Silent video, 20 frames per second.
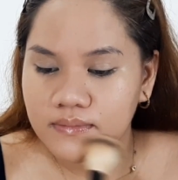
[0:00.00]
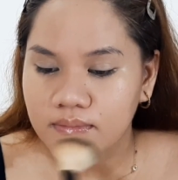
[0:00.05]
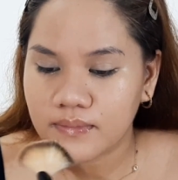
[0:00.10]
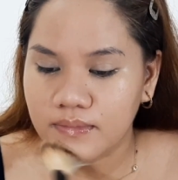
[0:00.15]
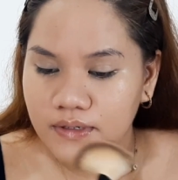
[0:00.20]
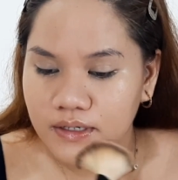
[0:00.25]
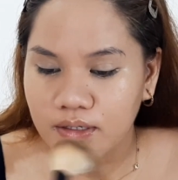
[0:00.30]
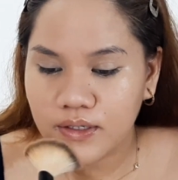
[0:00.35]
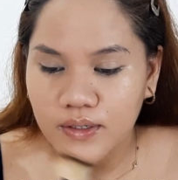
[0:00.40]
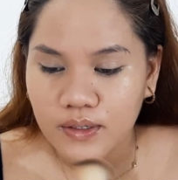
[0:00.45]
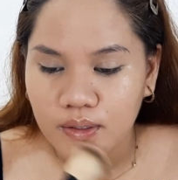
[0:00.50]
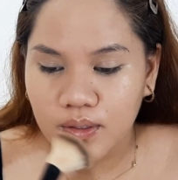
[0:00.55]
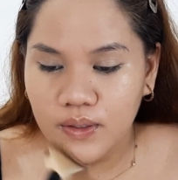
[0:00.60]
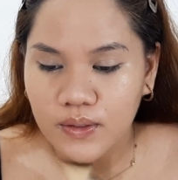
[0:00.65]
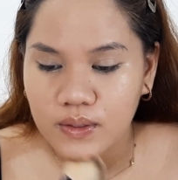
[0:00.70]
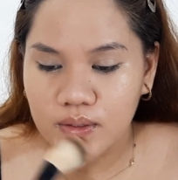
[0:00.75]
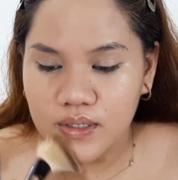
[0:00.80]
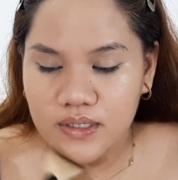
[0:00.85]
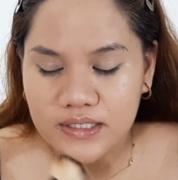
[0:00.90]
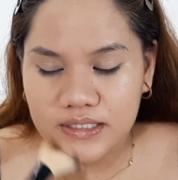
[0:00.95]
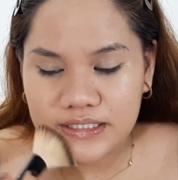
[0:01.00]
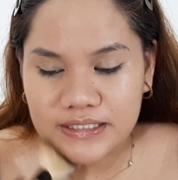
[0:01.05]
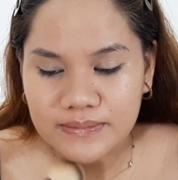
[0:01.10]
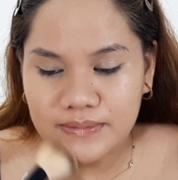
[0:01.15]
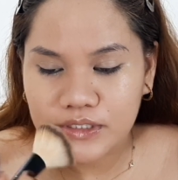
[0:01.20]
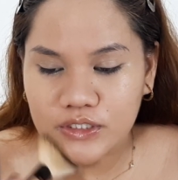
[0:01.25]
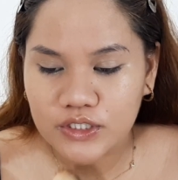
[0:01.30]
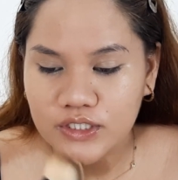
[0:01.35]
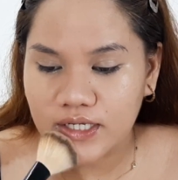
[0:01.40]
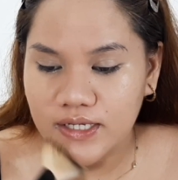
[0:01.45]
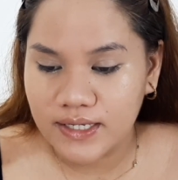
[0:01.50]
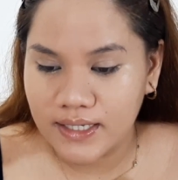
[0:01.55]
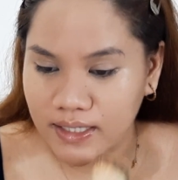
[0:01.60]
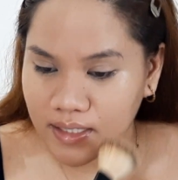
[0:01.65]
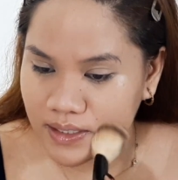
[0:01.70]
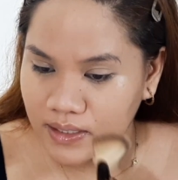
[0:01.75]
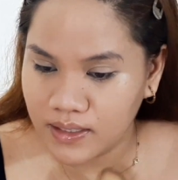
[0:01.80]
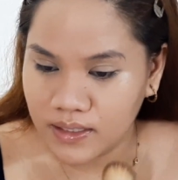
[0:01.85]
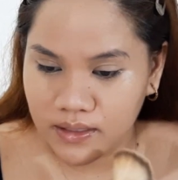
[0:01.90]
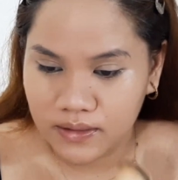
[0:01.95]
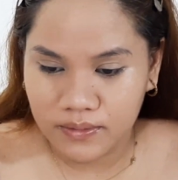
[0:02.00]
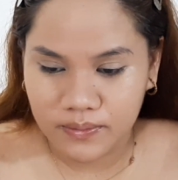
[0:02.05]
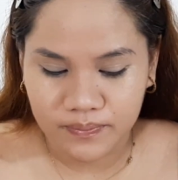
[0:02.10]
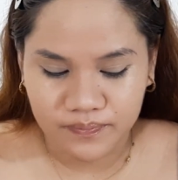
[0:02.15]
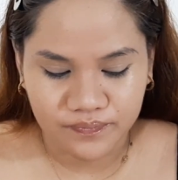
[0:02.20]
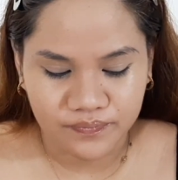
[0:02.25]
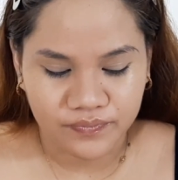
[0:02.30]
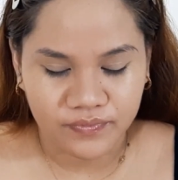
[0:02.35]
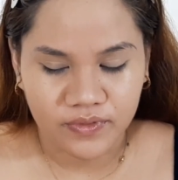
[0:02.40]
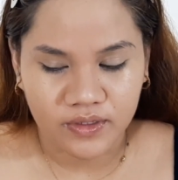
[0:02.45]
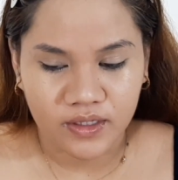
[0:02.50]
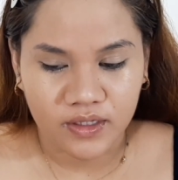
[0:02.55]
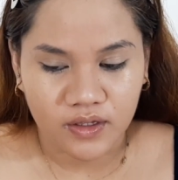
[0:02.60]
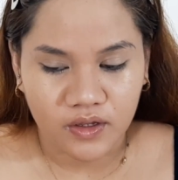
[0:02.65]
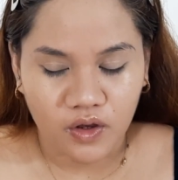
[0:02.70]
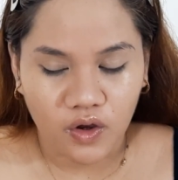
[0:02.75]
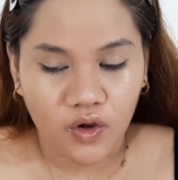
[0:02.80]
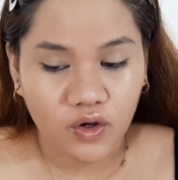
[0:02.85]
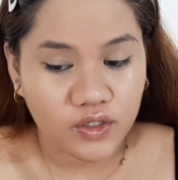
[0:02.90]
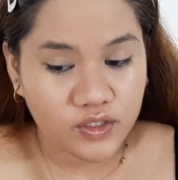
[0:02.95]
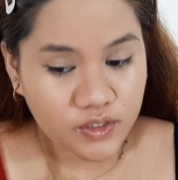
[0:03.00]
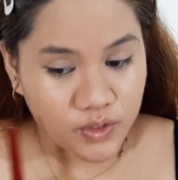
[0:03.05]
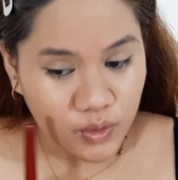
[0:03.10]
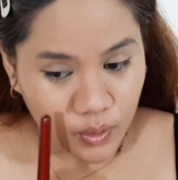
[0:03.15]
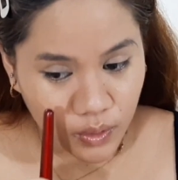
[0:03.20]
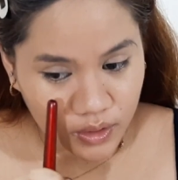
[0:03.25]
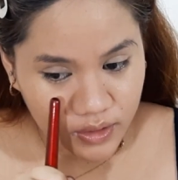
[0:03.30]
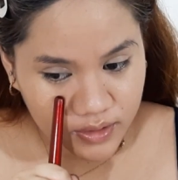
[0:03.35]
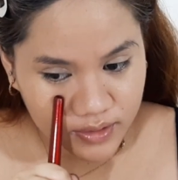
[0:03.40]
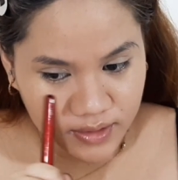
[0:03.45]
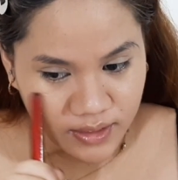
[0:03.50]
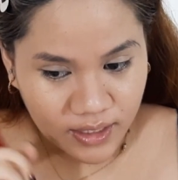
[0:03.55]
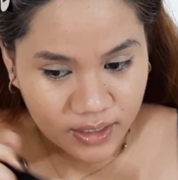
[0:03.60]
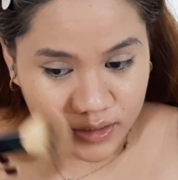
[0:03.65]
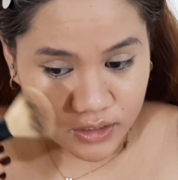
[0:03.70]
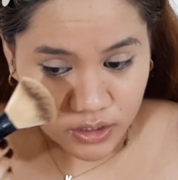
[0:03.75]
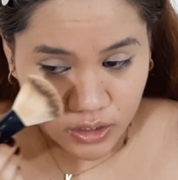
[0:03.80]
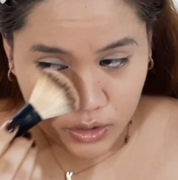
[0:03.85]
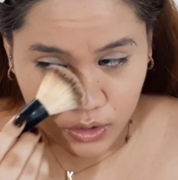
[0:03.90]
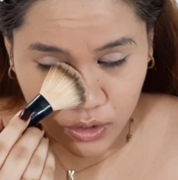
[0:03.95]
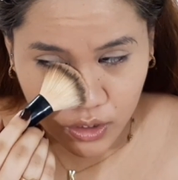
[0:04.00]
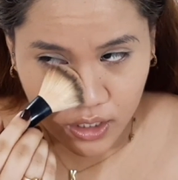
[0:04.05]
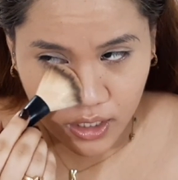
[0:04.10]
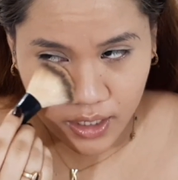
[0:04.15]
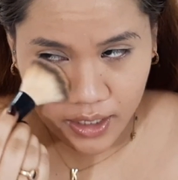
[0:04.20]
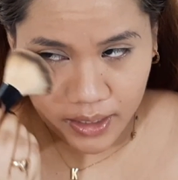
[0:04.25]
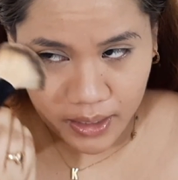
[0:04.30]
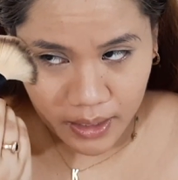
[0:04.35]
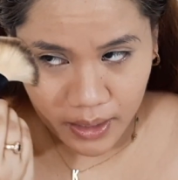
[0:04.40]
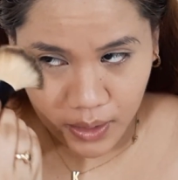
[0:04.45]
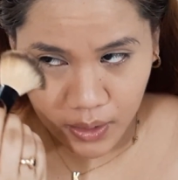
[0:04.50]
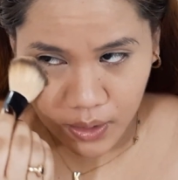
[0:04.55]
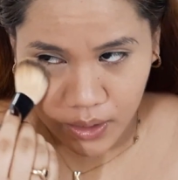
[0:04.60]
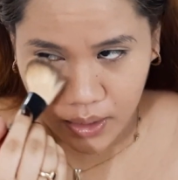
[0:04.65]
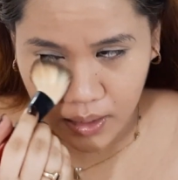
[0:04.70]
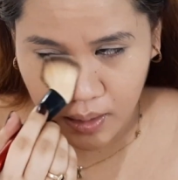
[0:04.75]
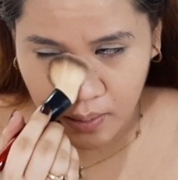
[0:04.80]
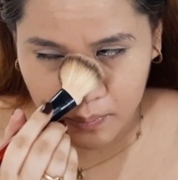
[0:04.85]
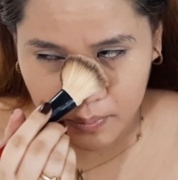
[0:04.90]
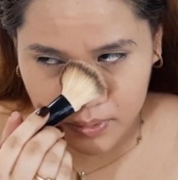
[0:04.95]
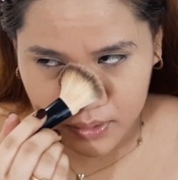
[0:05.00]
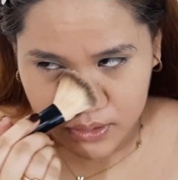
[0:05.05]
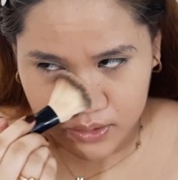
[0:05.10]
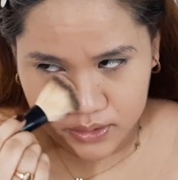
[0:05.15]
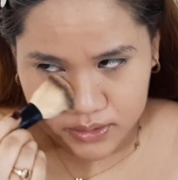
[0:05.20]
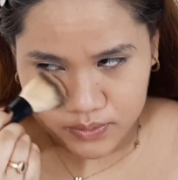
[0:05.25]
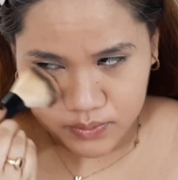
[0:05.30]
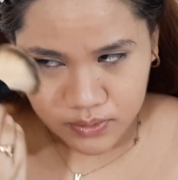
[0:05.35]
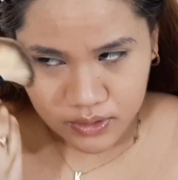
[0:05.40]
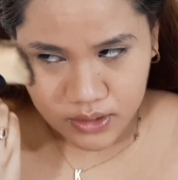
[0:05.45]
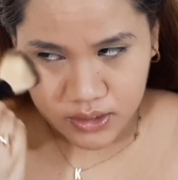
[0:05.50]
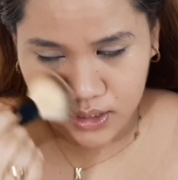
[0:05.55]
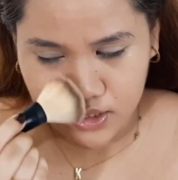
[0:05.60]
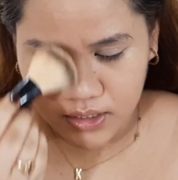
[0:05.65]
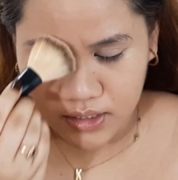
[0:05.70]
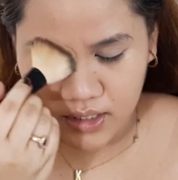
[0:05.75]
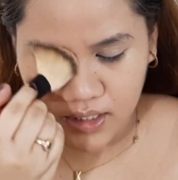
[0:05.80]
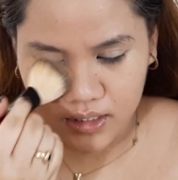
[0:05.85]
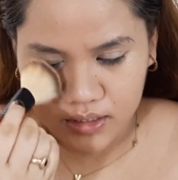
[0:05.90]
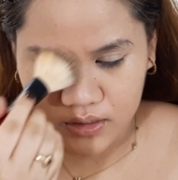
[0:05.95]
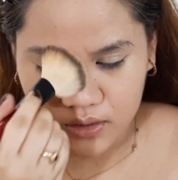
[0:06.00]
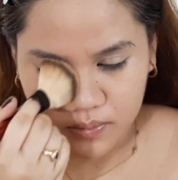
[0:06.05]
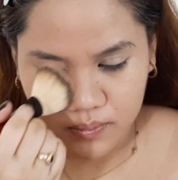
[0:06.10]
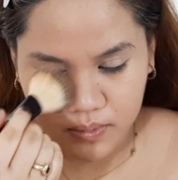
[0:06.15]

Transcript: my nose, my chin, also in that under eye area, because we need that